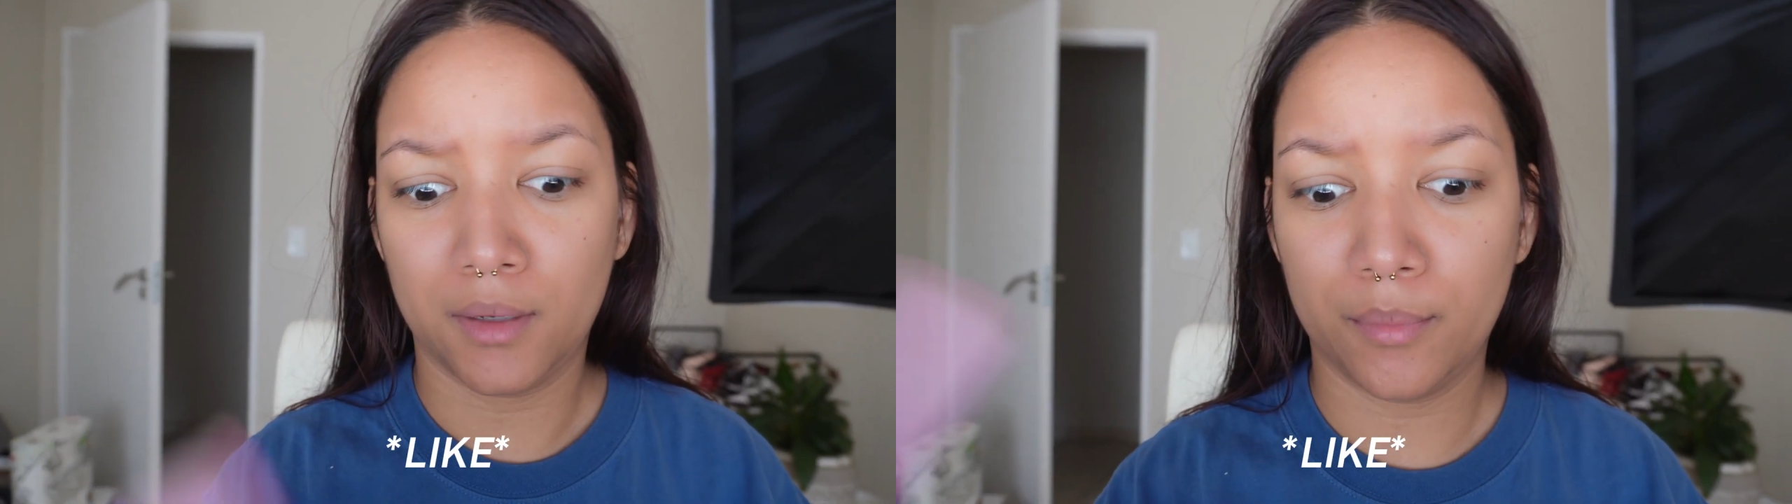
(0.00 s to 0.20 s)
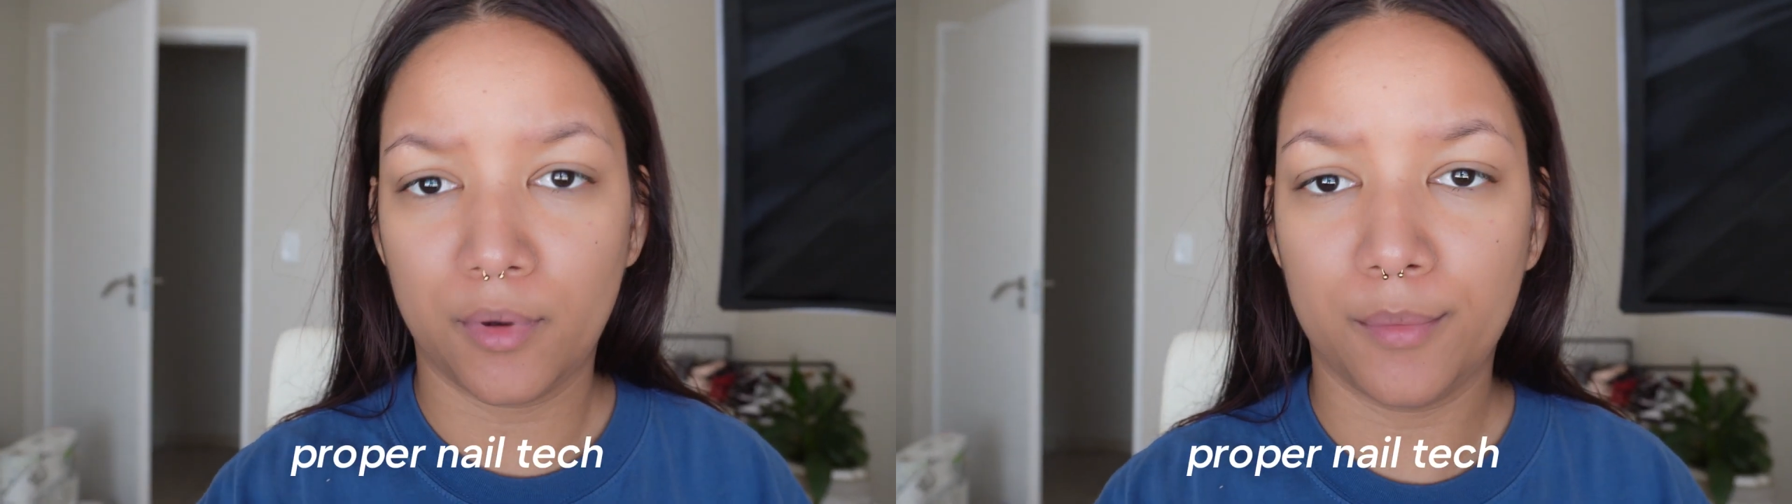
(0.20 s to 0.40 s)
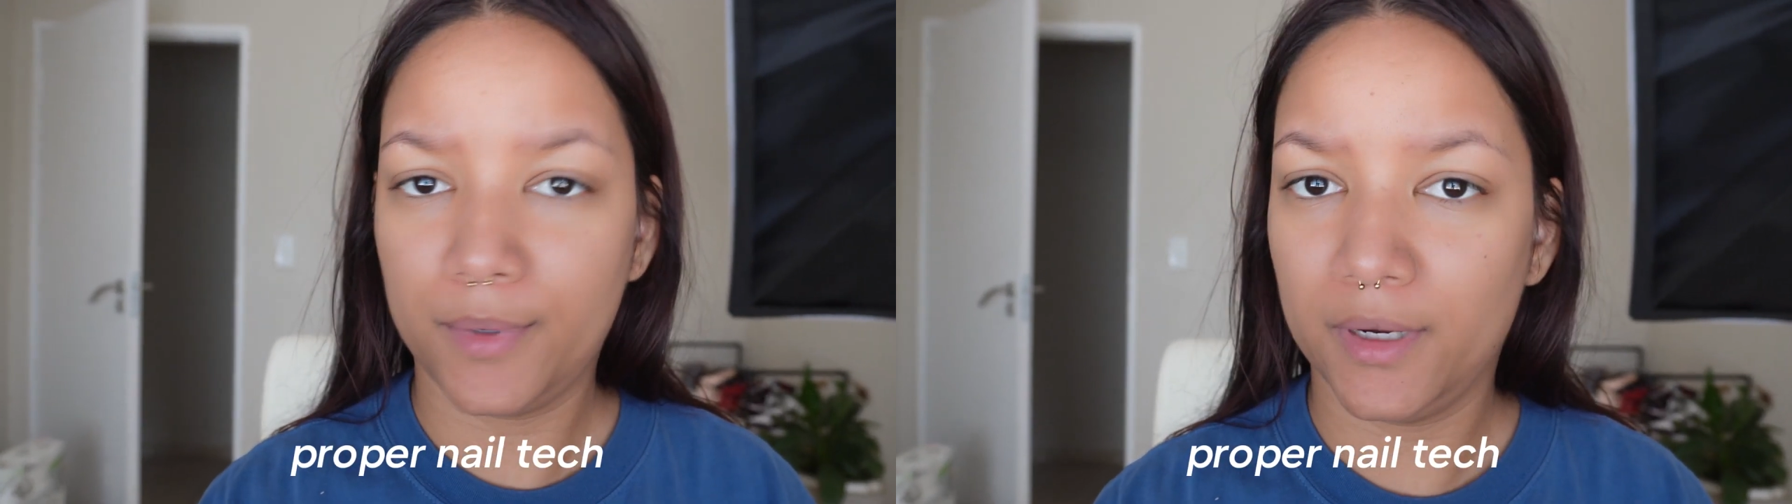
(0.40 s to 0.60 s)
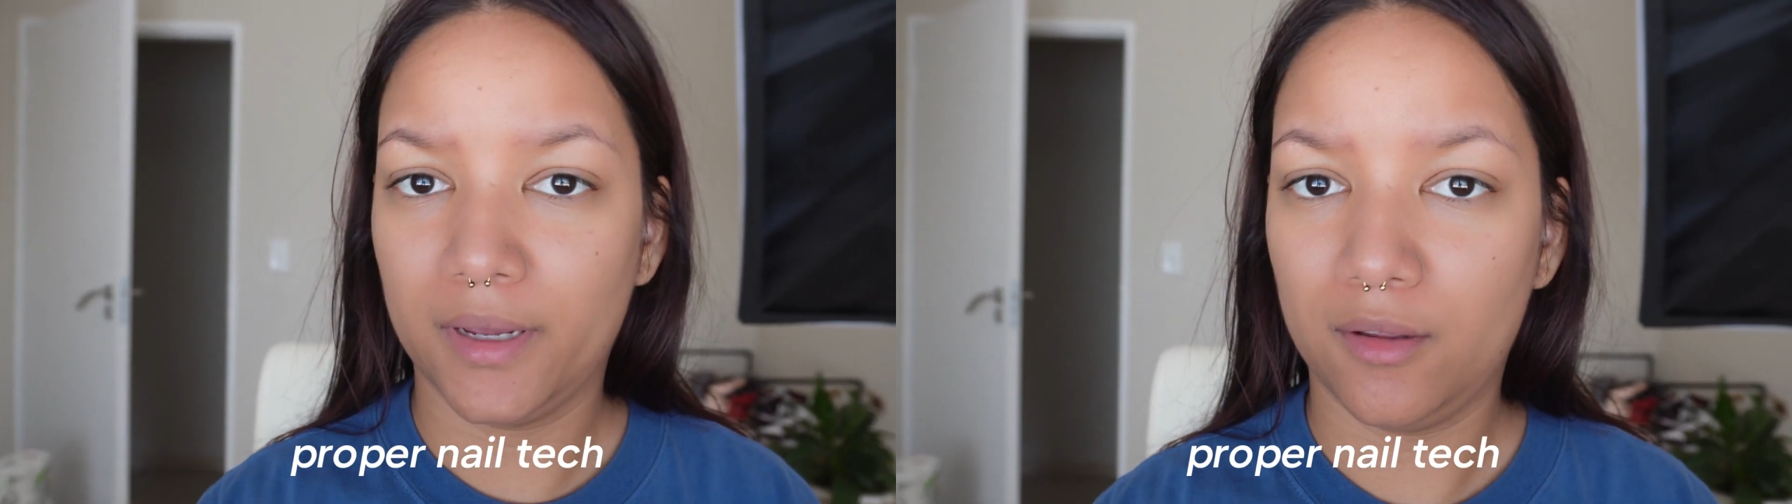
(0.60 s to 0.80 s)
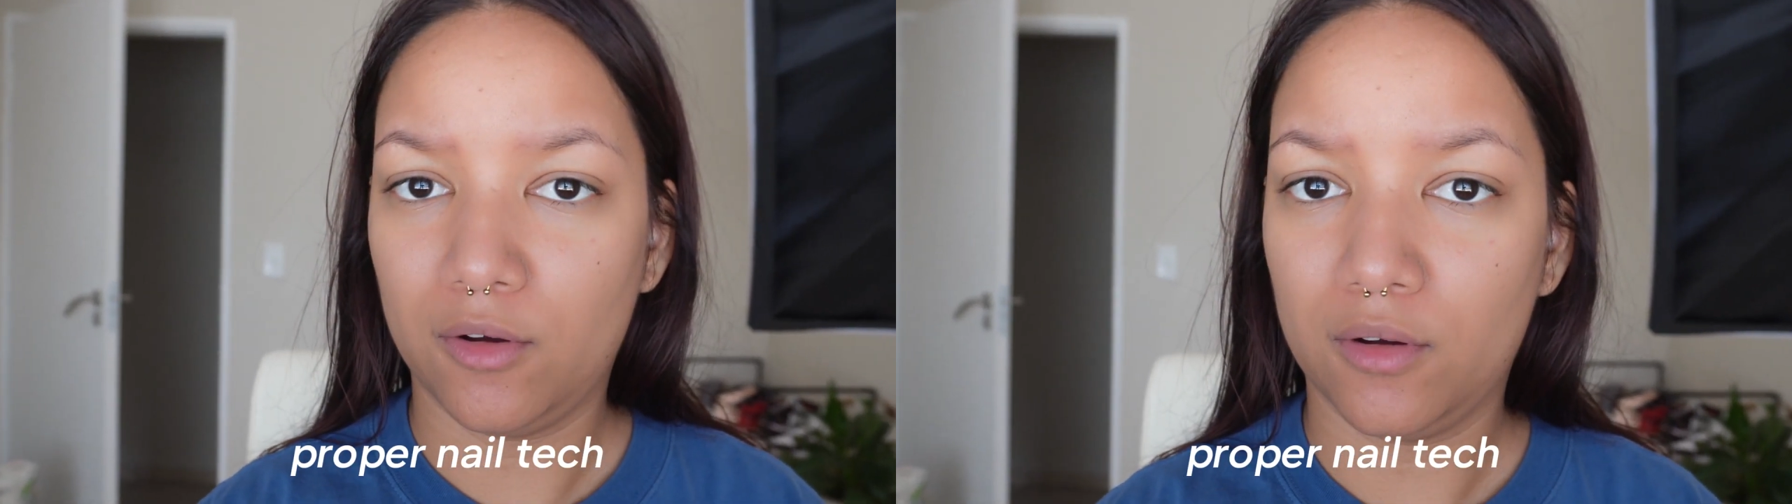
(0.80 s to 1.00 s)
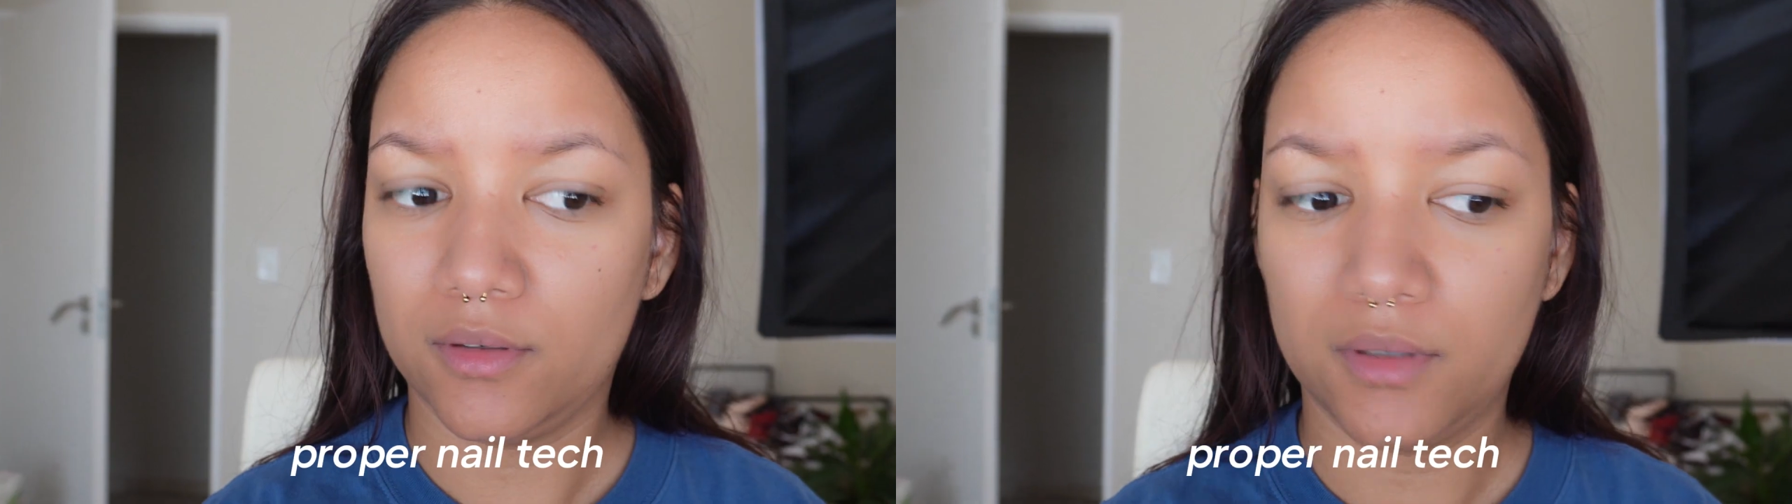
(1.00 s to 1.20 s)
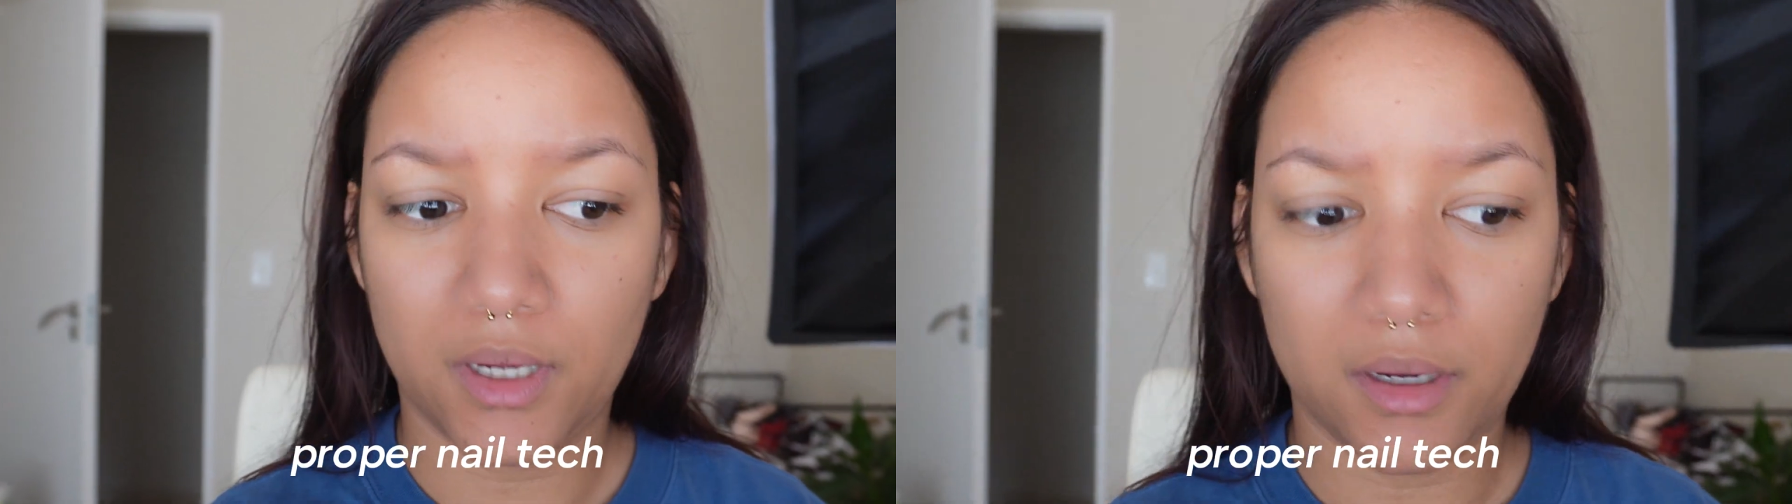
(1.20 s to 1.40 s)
proper nail thick